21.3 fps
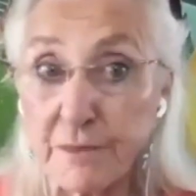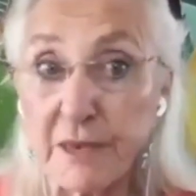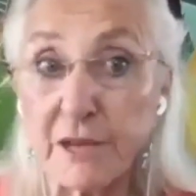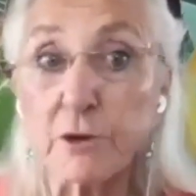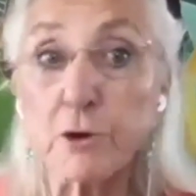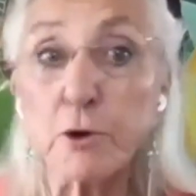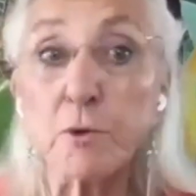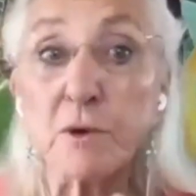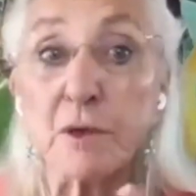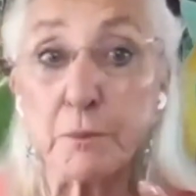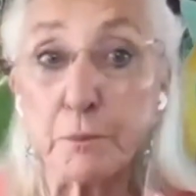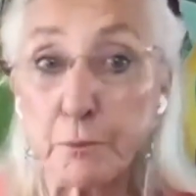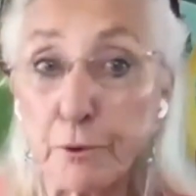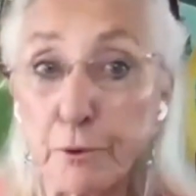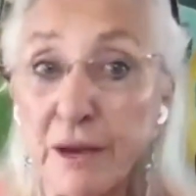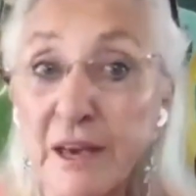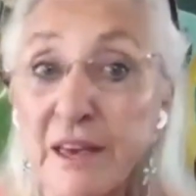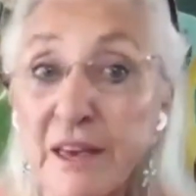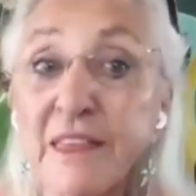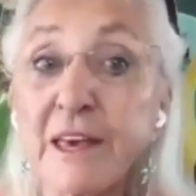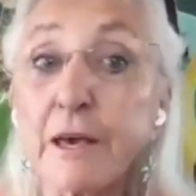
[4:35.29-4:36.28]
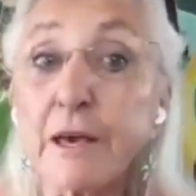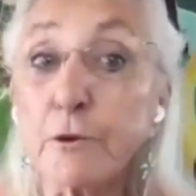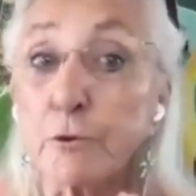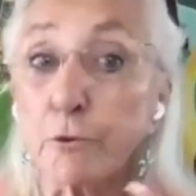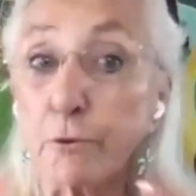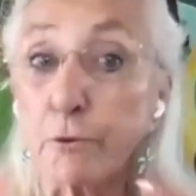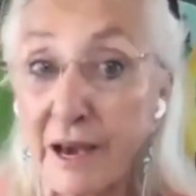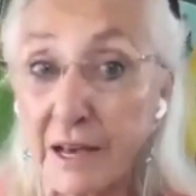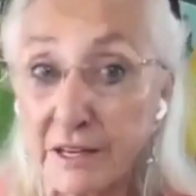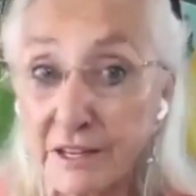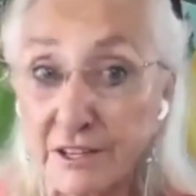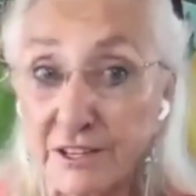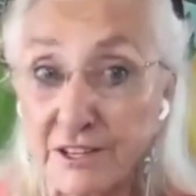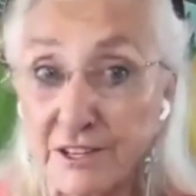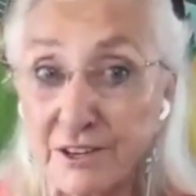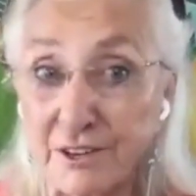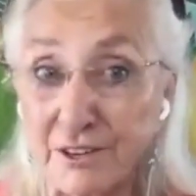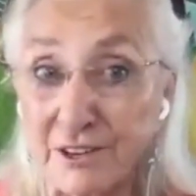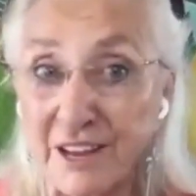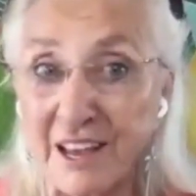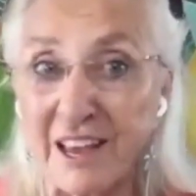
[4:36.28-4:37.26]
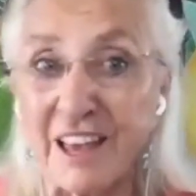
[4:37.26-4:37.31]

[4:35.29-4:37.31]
They do it with breathing and gratitude.